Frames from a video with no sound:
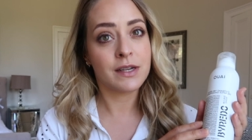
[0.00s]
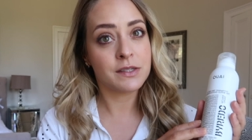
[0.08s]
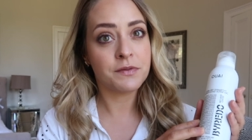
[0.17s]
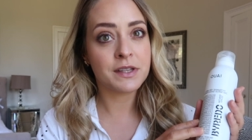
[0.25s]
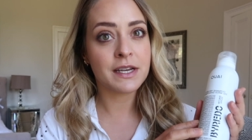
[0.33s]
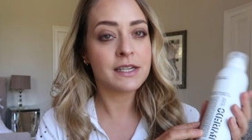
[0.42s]

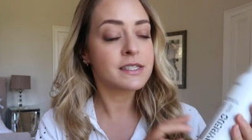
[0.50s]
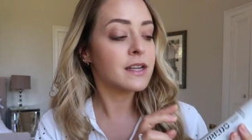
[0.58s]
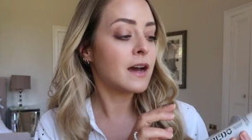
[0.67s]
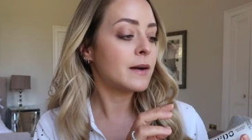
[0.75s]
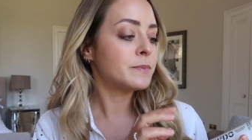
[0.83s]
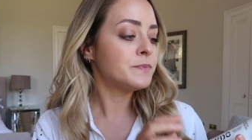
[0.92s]
nuts for this.
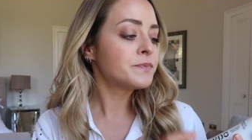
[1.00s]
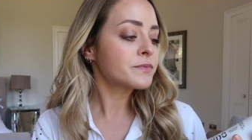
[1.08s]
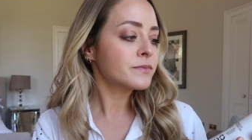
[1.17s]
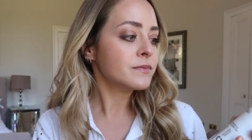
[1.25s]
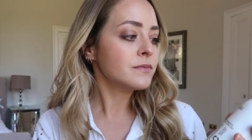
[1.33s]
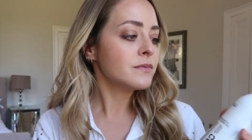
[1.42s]
Um,
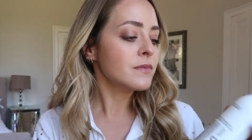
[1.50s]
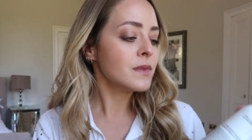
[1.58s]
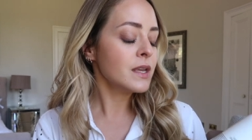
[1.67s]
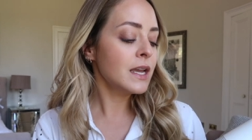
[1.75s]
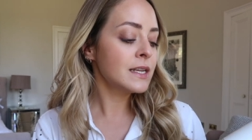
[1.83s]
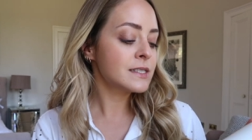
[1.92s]

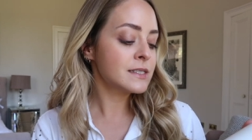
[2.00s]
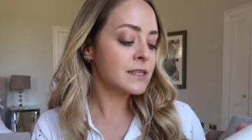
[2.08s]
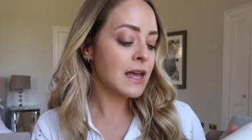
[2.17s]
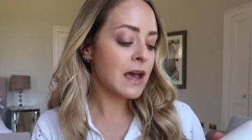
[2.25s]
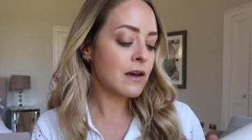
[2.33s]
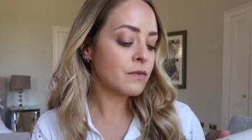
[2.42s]
it's
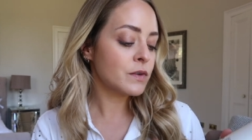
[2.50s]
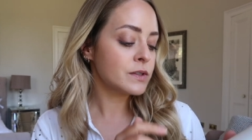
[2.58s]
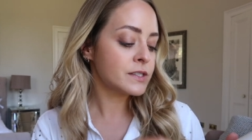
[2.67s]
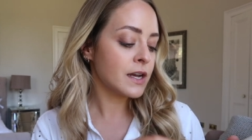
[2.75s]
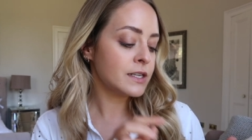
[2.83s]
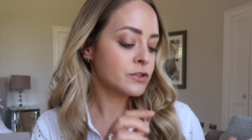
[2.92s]
their
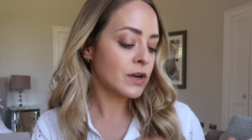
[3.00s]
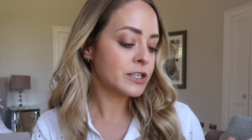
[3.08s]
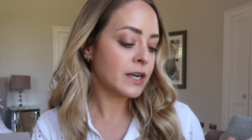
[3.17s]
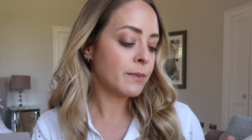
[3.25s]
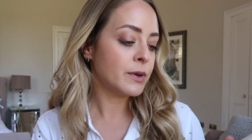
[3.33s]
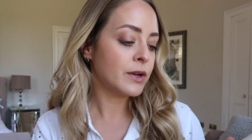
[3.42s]
full-size dry
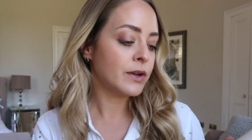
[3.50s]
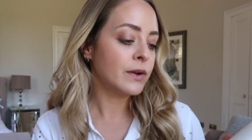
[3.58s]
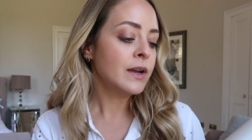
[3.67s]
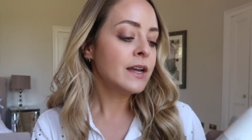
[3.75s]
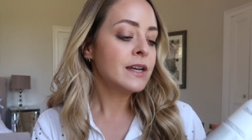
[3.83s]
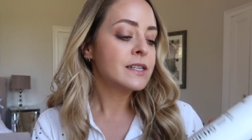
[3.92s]

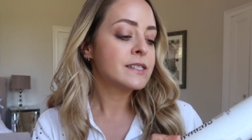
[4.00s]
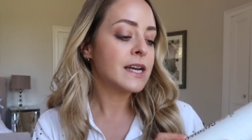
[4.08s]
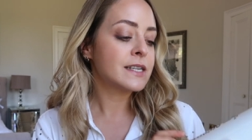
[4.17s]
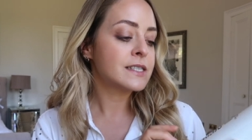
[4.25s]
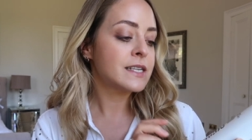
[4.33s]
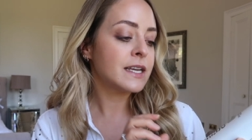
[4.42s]
shampoo,
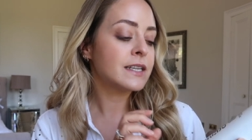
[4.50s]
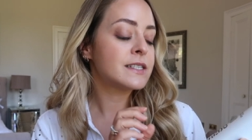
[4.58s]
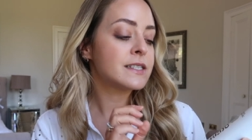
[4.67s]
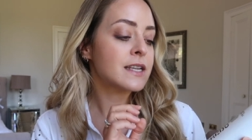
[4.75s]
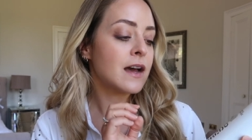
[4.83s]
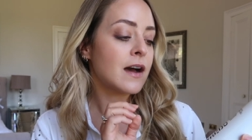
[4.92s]

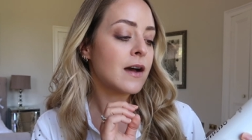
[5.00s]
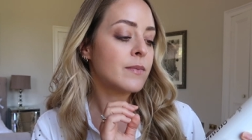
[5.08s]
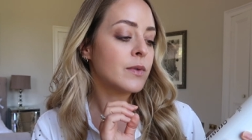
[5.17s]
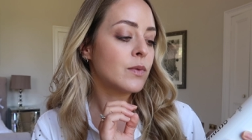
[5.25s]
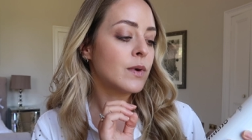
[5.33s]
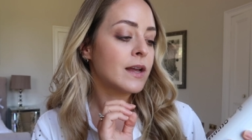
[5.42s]
scented
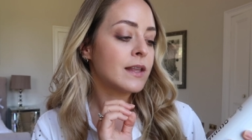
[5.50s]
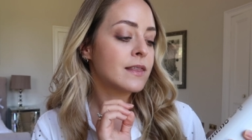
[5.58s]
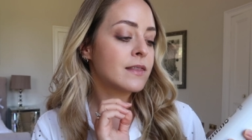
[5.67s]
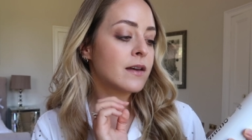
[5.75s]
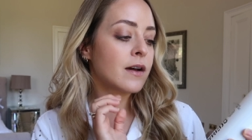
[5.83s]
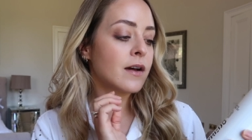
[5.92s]
um, with
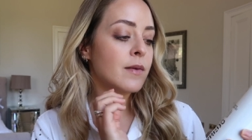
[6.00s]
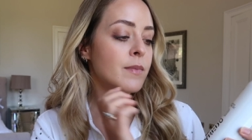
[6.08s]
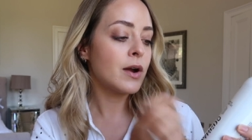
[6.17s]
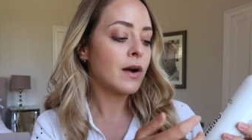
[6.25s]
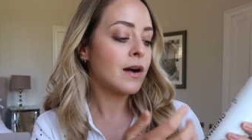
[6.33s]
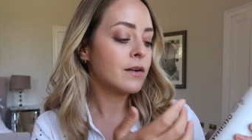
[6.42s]
the
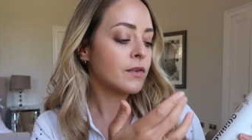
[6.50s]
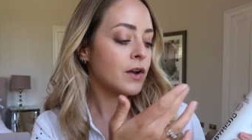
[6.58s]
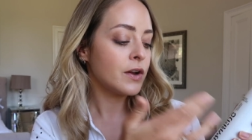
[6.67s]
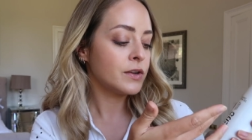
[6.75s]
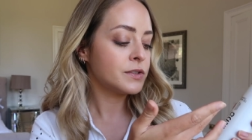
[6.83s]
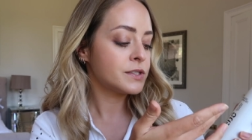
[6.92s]
Mojave
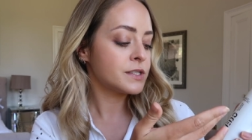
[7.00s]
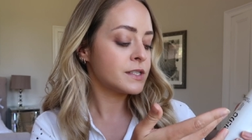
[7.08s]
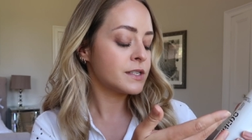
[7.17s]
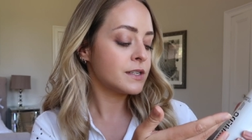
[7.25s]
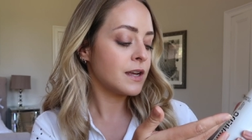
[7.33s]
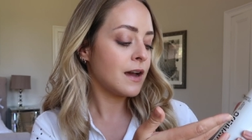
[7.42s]

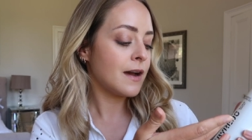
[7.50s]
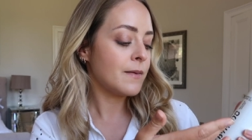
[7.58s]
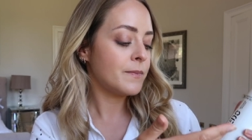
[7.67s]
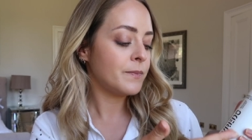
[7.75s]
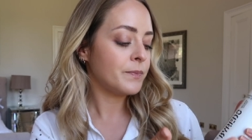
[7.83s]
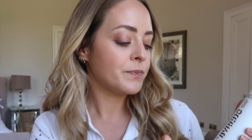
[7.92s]
Ghost
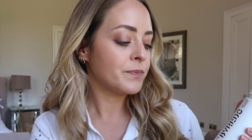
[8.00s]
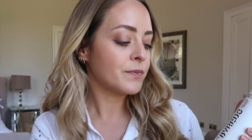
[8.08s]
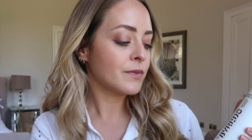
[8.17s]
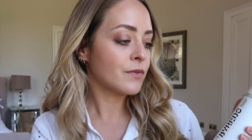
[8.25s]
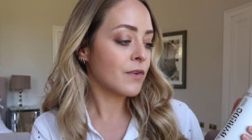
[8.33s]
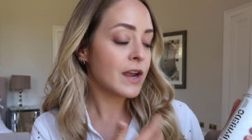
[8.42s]
um,
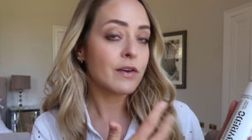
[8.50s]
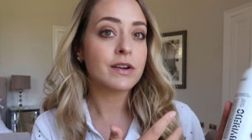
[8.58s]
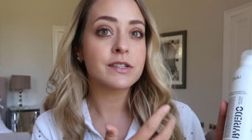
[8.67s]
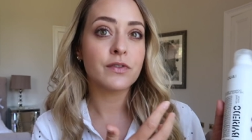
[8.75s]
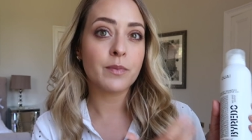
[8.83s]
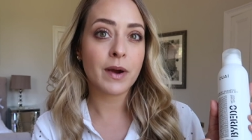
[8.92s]

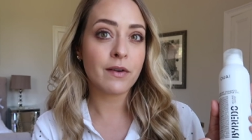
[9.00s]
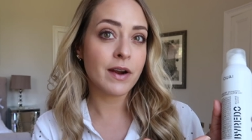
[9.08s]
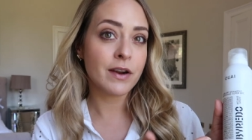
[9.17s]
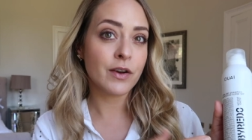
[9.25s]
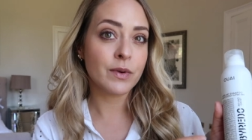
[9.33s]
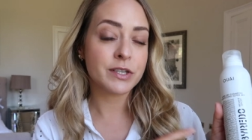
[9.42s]
fragrance from
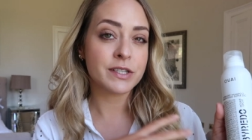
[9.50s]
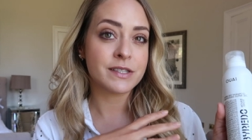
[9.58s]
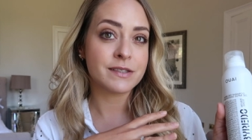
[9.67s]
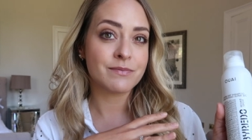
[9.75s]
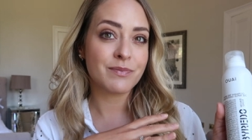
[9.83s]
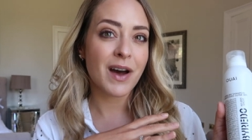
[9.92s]
Byredo, which
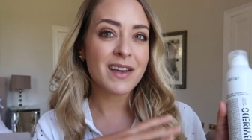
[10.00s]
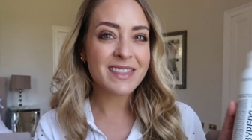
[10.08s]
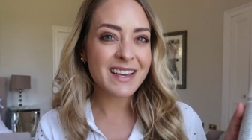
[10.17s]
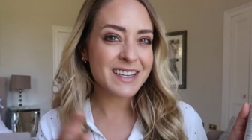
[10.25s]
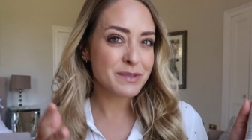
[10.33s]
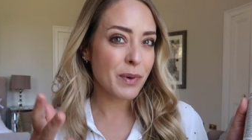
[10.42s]
is, I
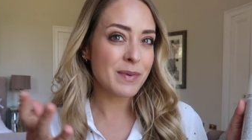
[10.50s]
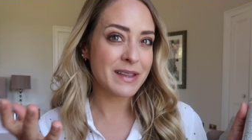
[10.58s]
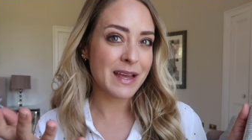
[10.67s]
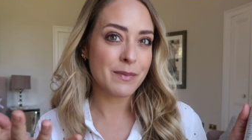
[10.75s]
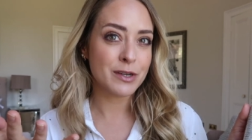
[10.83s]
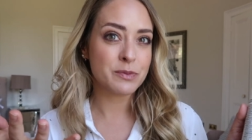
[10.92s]
think it's probably
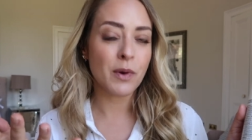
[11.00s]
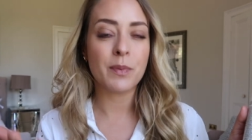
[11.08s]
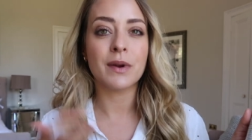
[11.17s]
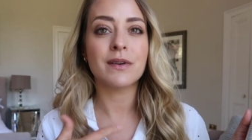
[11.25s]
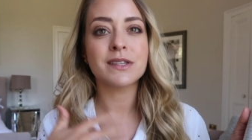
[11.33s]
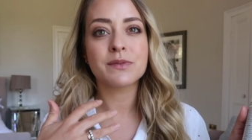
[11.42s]
their most
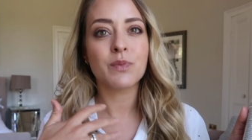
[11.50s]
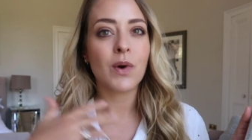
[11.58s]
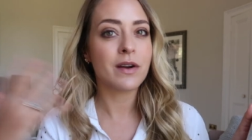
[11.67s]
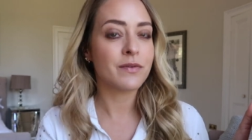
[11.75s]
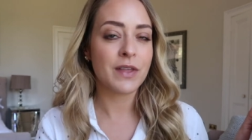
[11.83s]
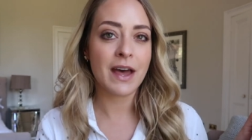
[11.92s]
popular. It's
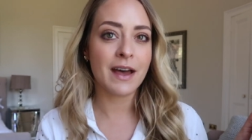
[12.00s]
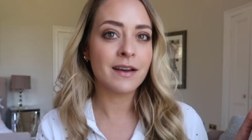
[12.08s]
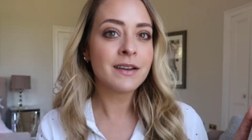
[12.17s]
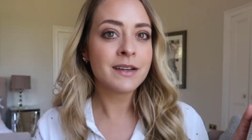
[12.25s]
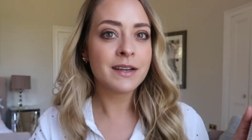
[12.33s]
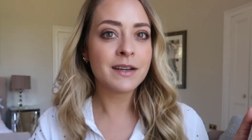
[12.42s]
one of their
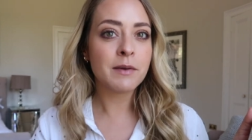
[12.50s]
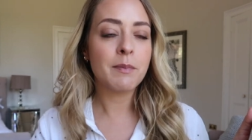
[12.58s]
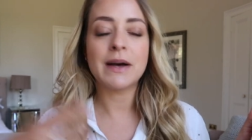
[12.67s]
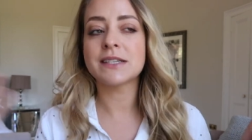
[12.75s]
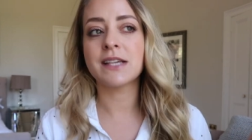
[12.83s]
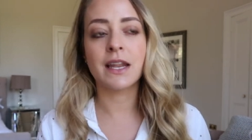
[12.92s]

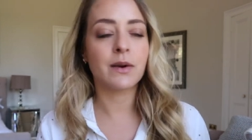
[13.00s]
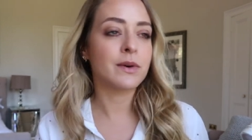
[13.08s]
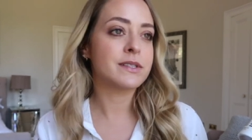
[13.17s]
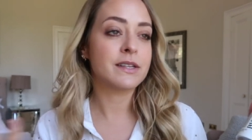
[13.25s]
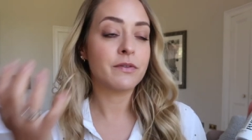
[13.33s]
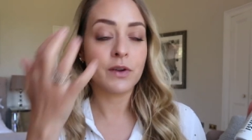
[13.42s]
best-selling
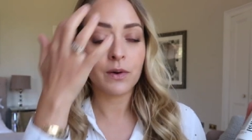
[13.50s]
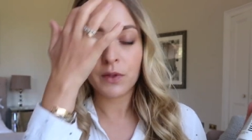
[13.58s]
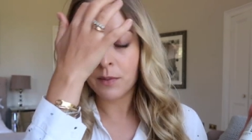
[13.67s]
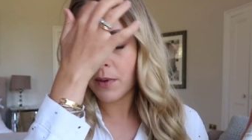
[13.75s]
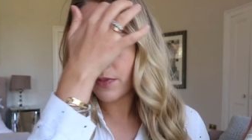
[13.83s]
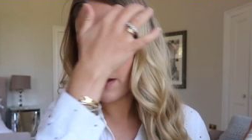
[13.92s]
ones, if
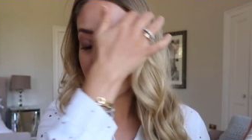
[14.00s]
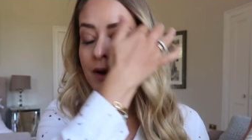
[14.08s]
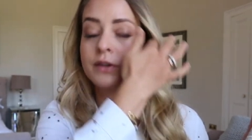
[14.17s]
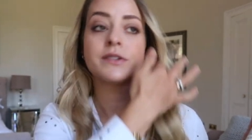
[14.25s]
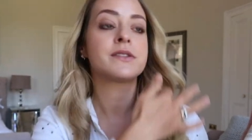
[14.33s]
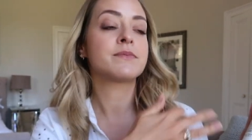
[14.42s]
not the, their
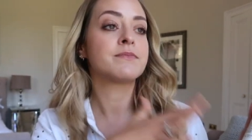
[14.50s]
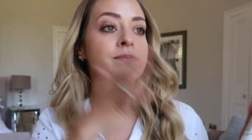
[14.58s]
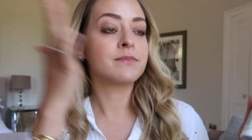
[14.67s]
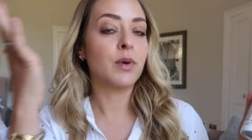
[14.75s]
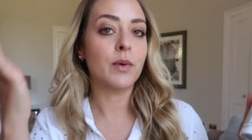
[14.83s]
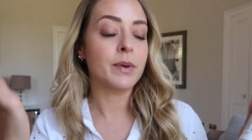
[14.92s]
most
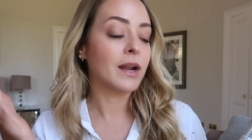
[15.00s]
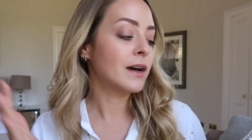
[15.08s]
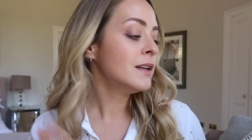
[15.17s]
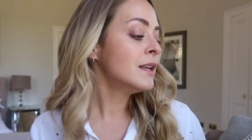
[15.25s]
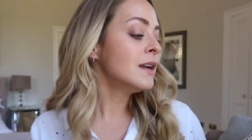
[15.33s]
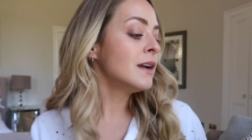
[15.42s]
popular.